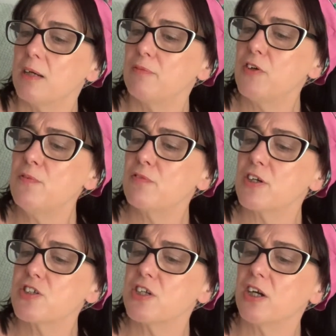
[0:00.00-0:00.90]
foam
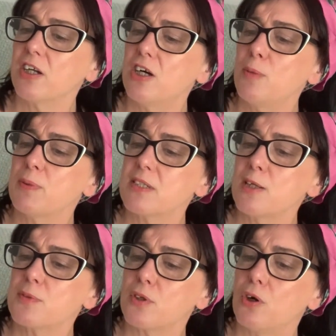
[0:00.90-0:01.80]
freshener, carpets,
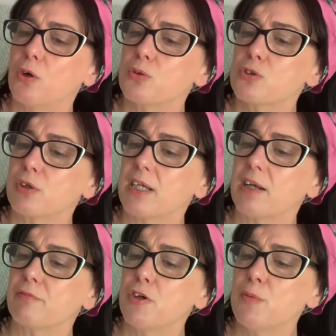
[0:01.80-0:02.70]
upholstery,
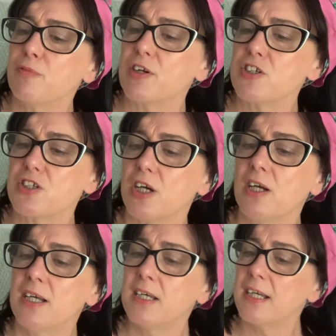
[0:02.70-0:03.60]
and room freshener,
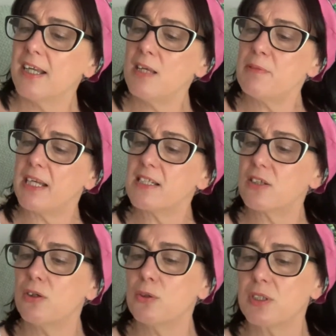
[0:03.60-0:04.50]
eliminates
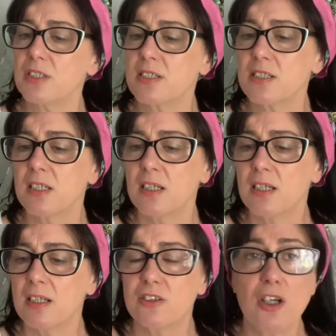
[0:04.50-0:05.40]
odours.
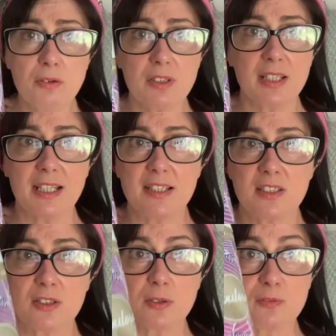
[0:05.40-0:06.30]
Don't need
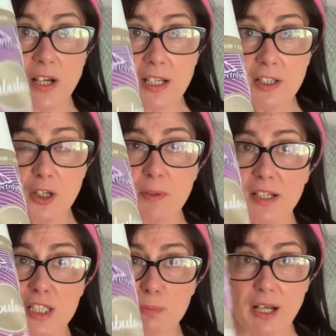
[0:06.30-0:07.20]
to vacuum. And I
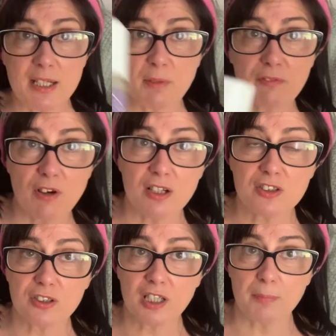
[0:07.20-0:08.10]
sprayed my rug,
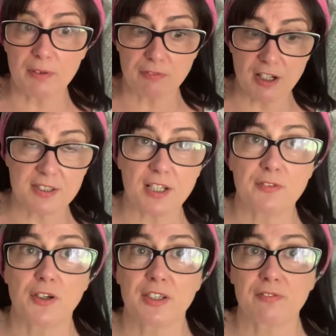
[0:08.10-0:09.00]
a couple of rugs that I've
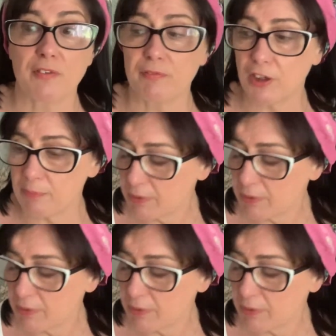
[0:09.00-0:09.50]
got in the front room.